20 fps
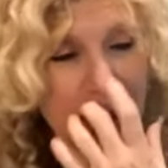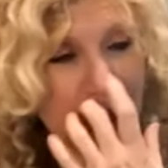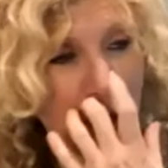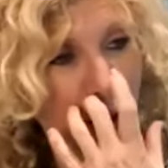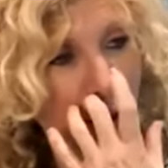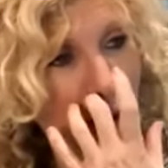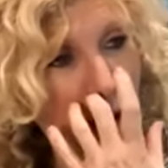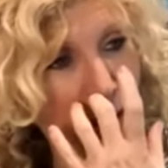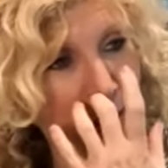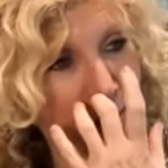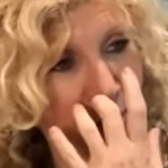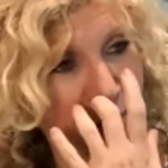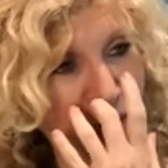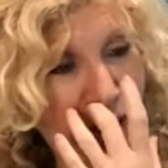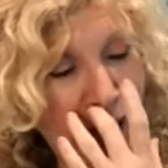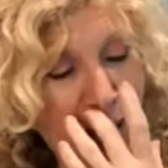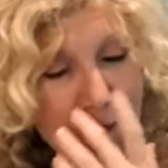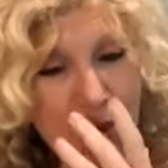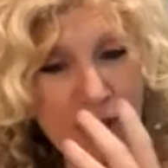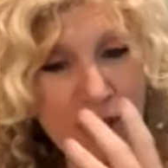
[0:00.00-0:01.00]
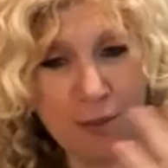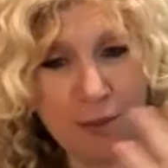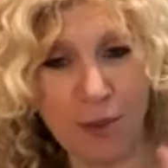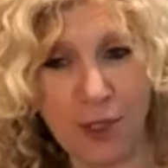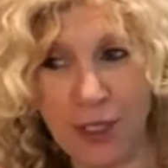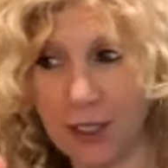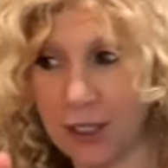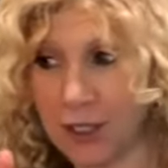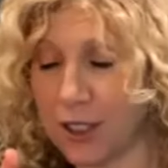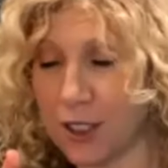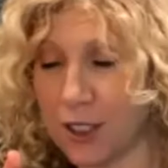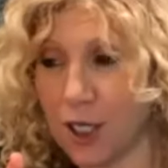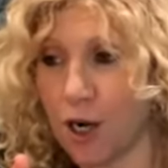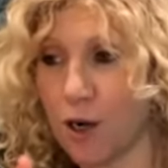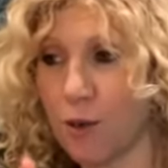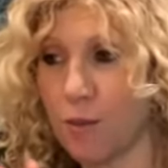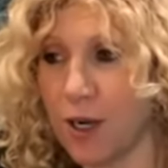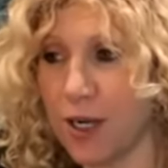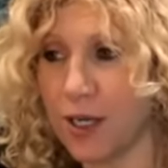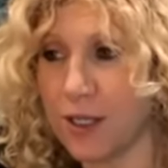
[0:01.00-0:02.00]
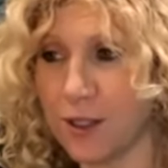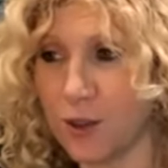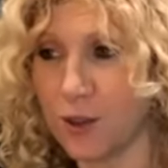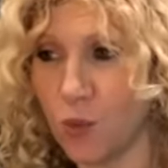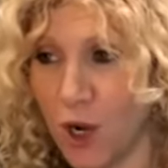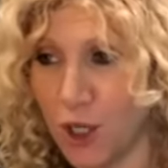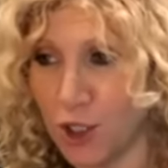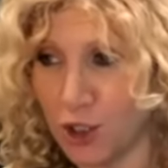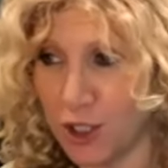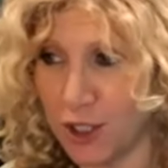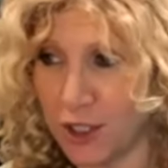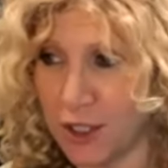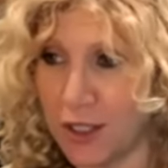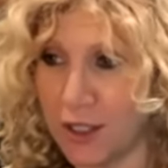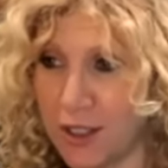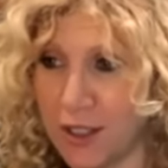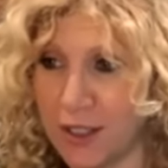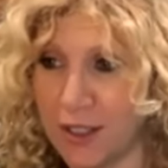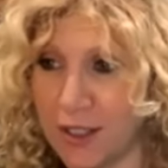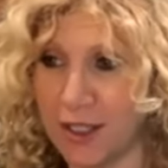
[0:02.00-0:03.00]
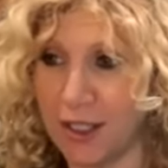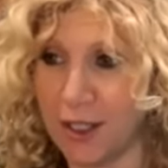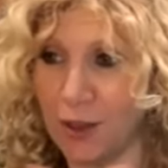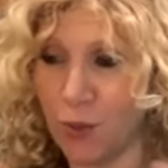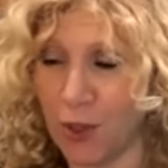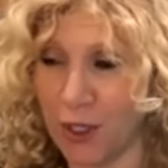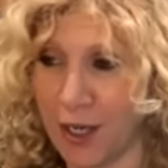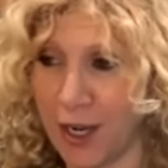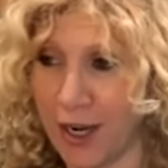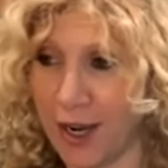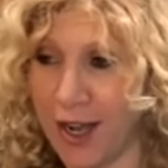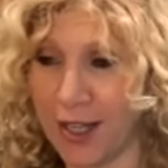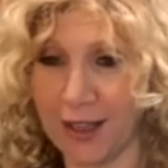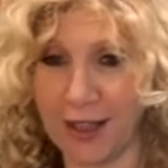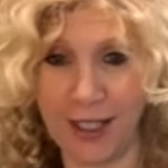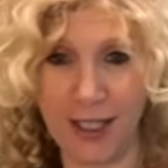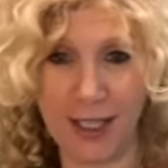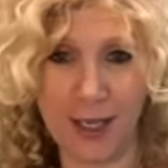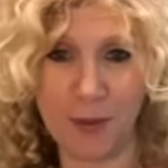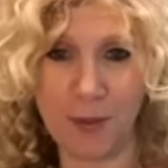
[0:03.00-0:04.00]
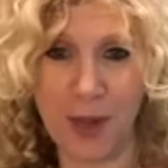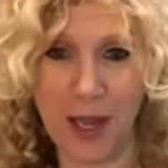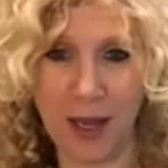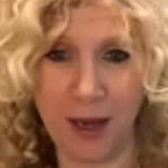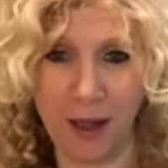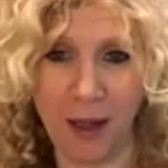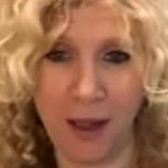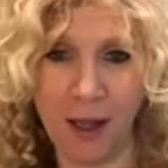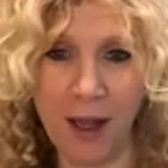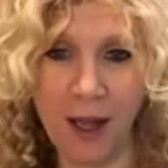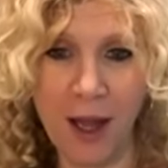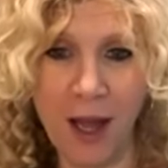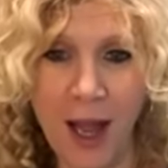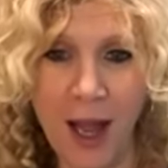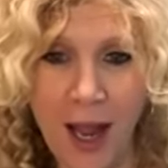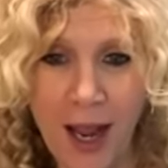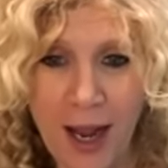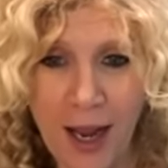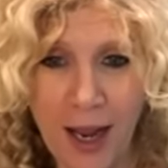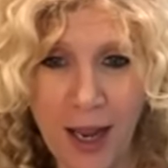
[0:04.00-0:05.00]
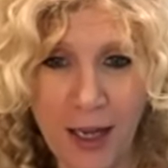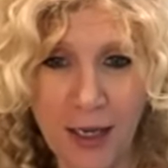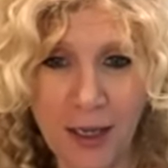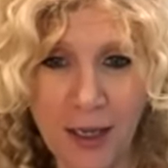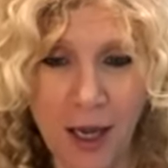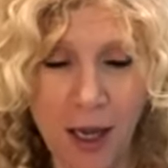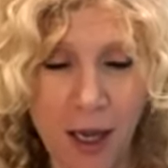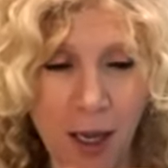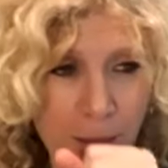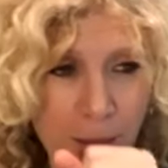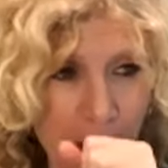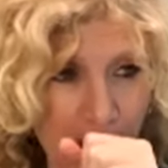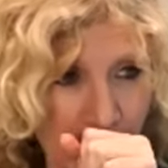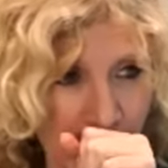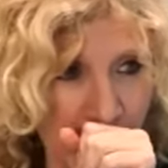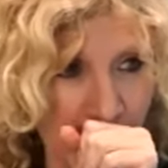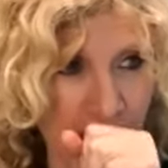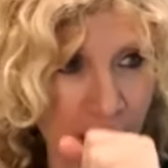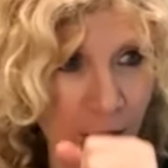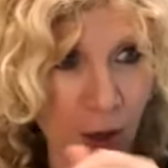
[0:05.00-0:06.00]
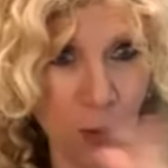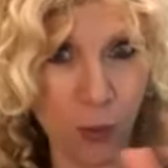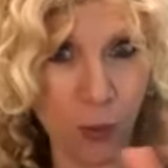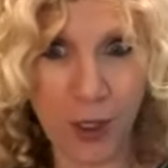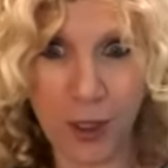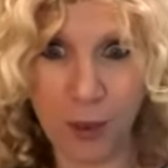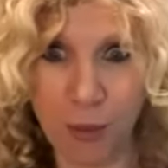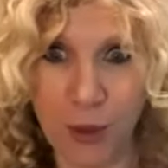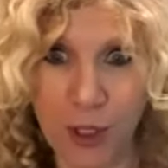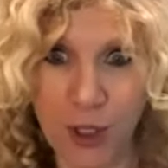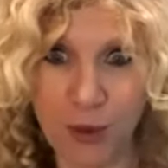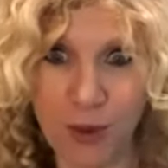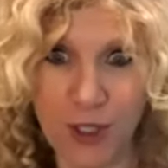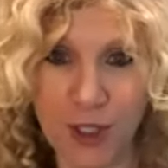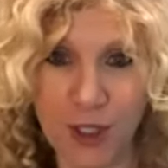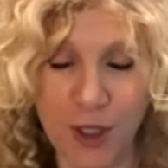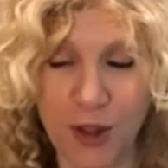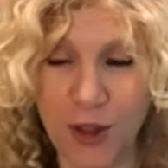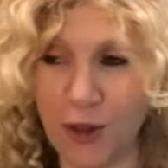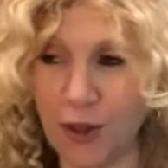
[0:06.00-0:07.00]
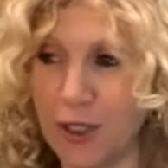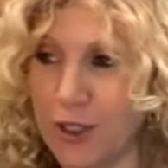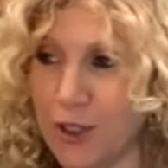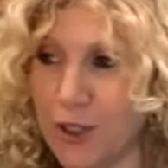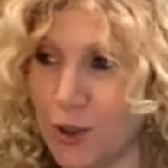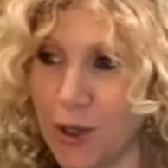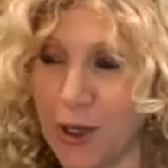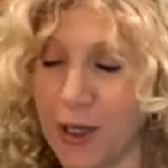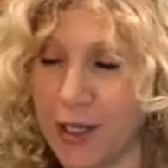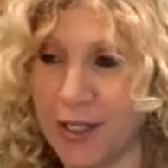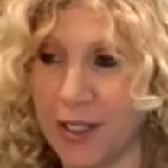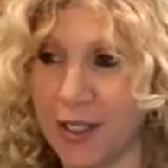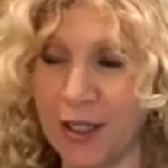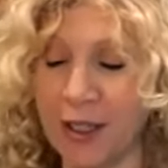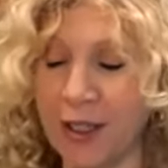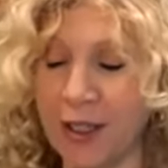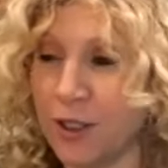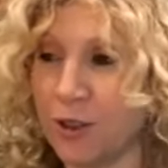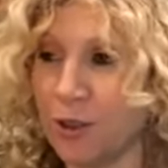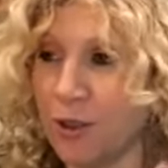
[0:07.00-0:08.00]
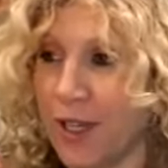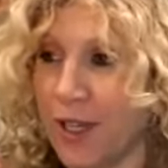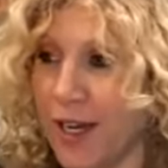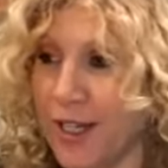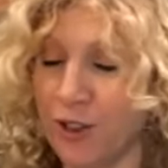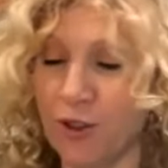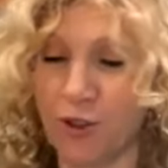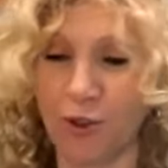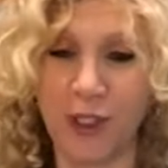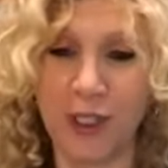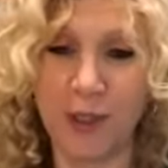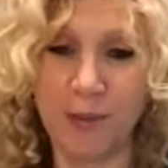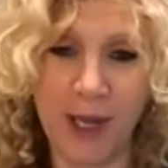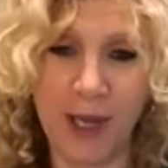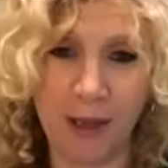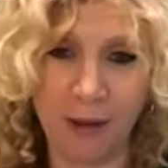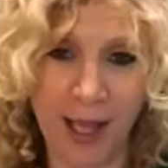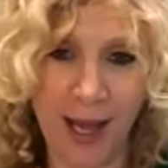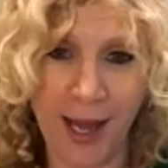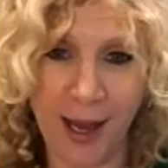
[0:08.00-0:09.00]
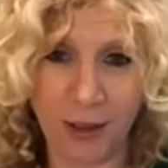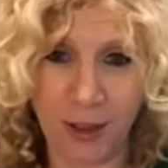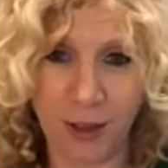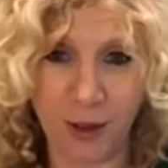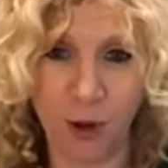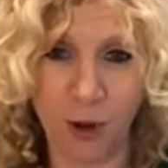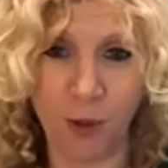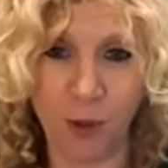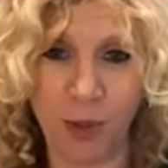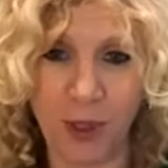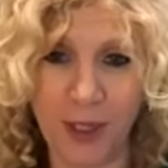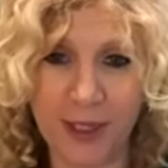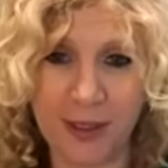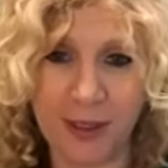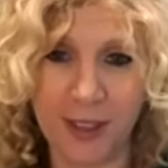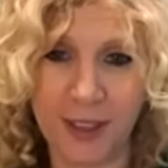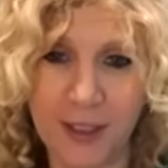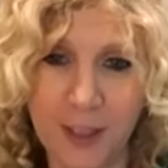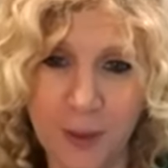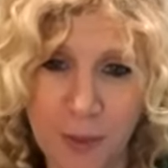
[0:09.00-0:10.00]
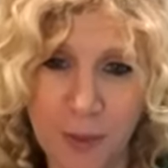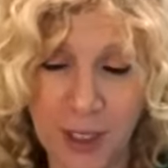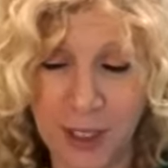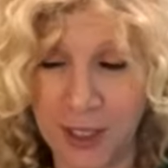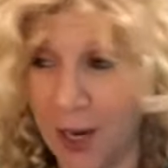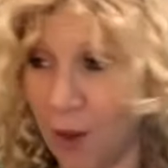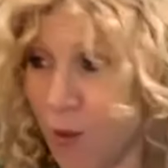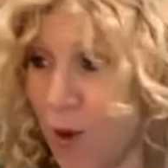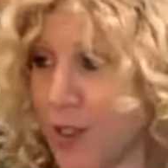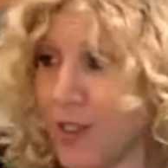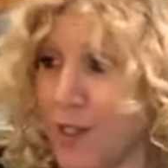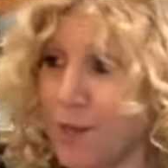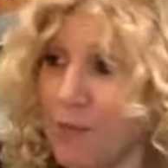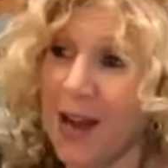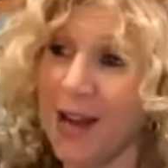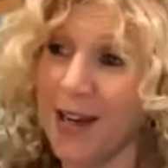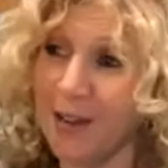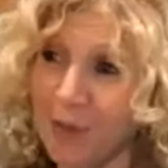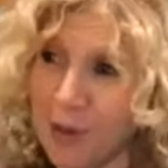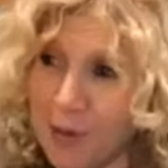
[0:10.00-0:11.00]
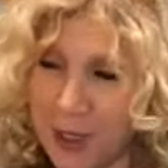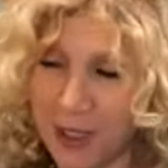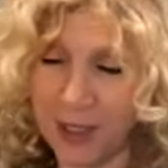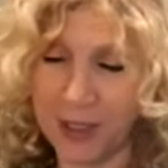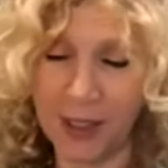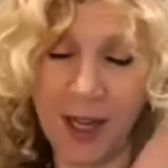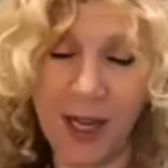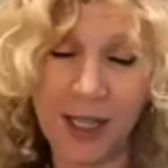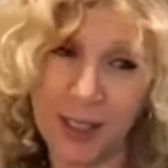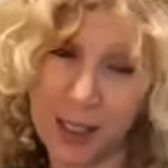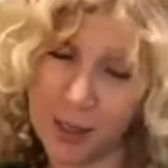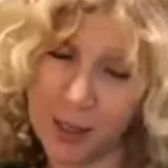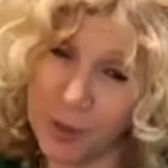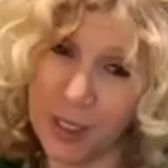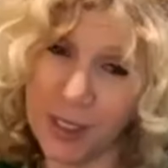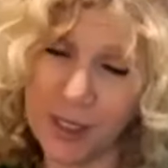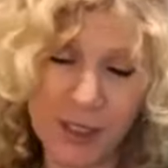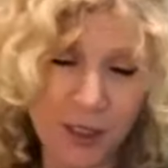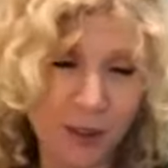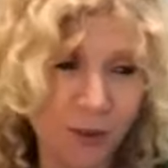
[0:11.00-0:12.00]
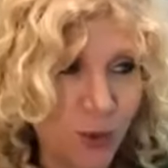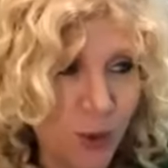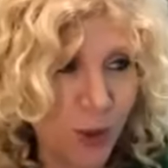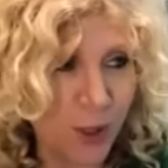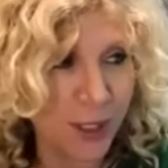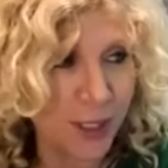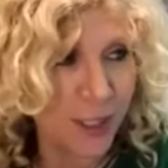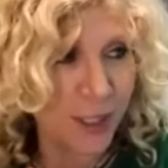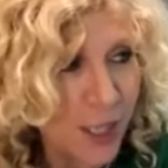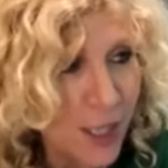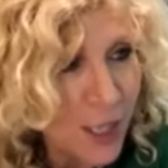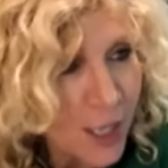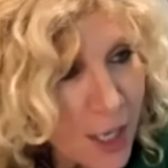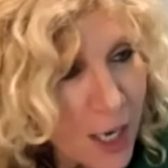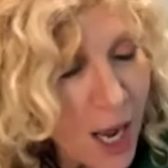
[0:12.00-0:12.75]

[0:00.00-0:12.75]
So I was, I happened to be in a Starbucks in Washington, D C when I got the email and, um, oh, we're going to bring you into thirty stores. And literally I screamed out loud and the whole place looked at me and I wanted to buy everybody a latte, but I couldn't afford it.